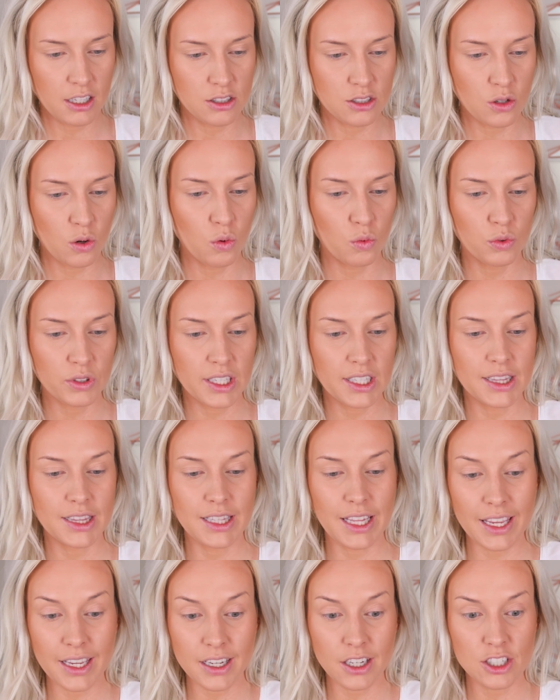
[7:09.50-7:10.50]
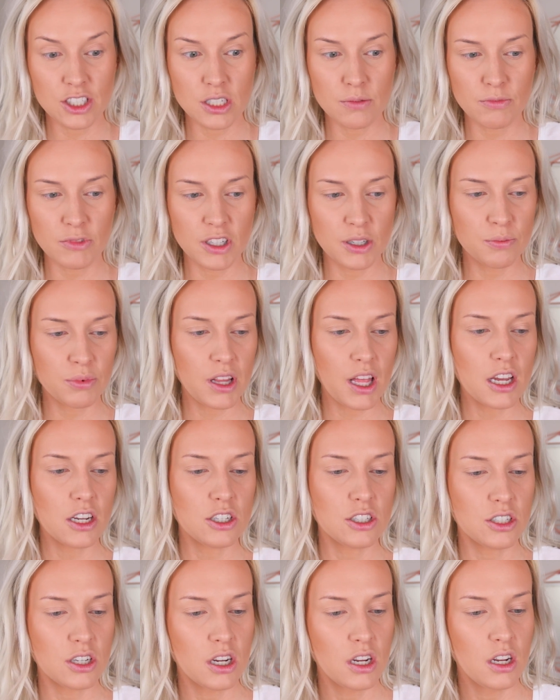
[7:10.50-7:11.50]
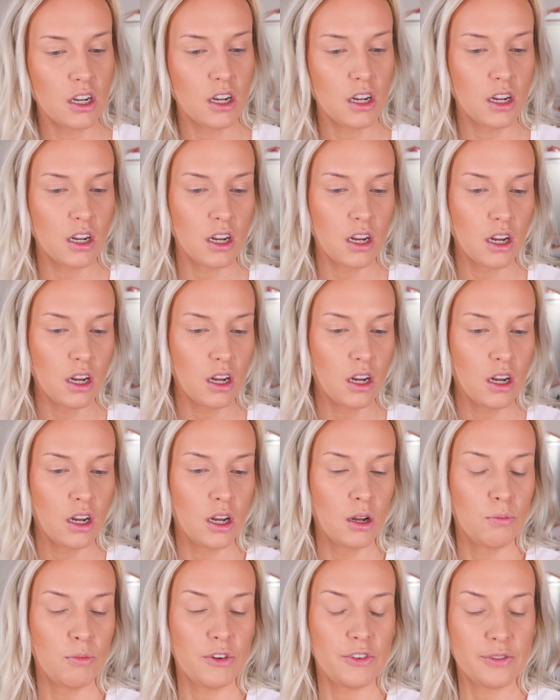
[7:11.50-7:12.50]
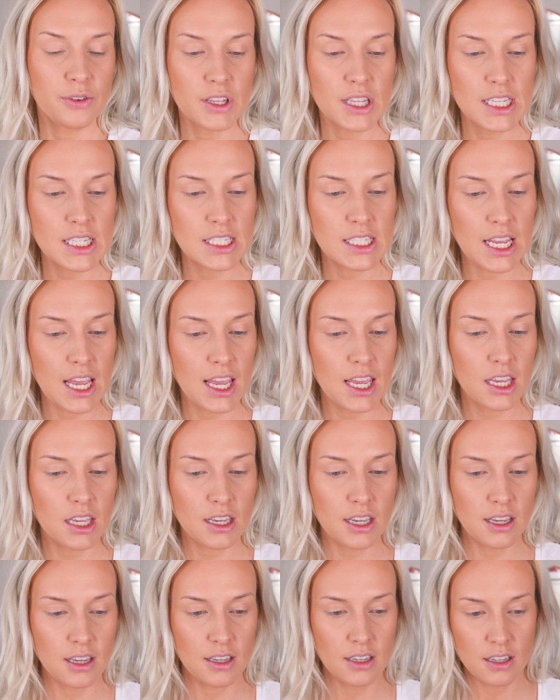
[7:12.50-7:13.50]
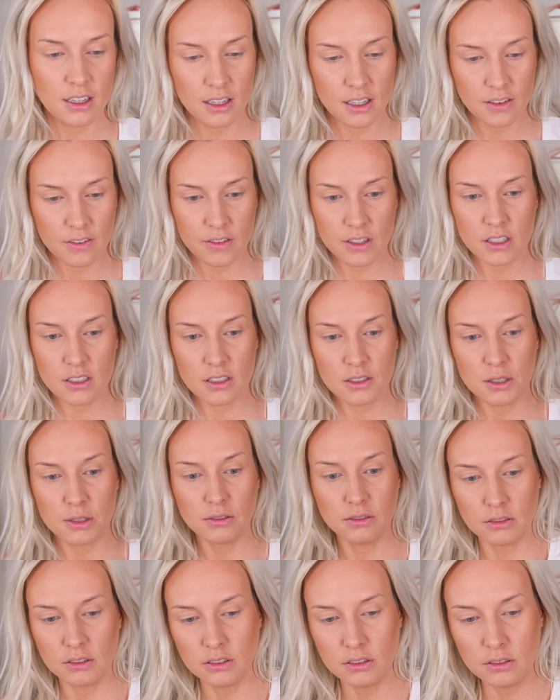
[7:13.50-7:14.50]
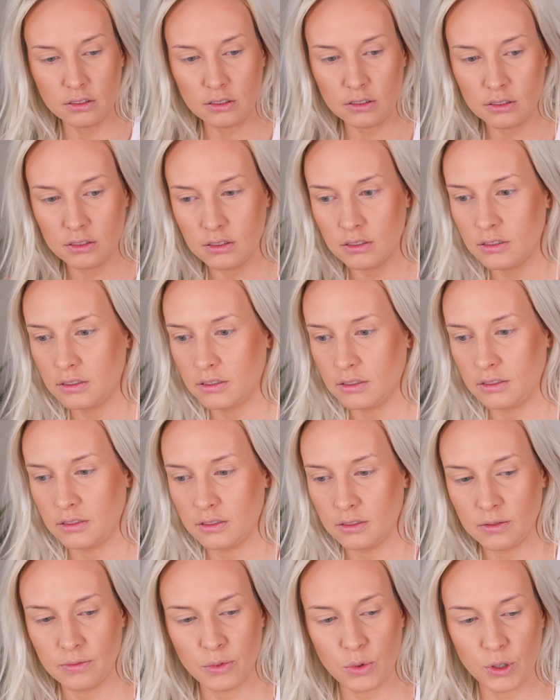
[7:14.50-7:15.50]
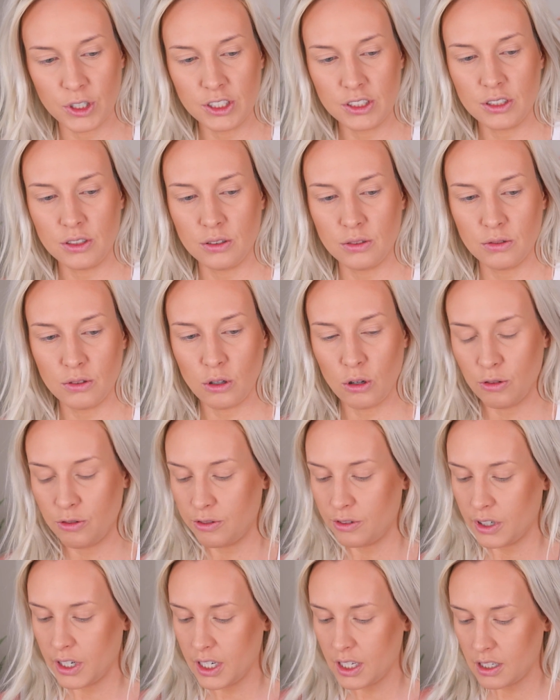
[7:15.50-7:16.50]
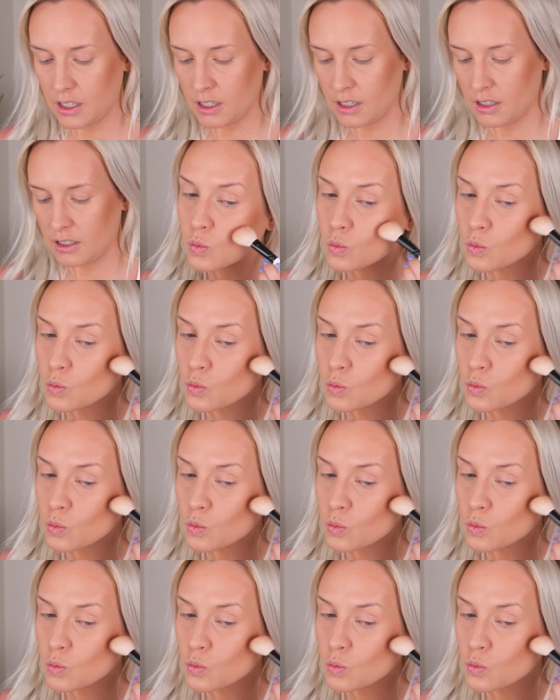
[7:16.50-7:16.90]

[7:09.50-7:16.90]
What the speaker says: I don't really like a shimmery blush. For the sake of the tutorial, I'm going to go for it.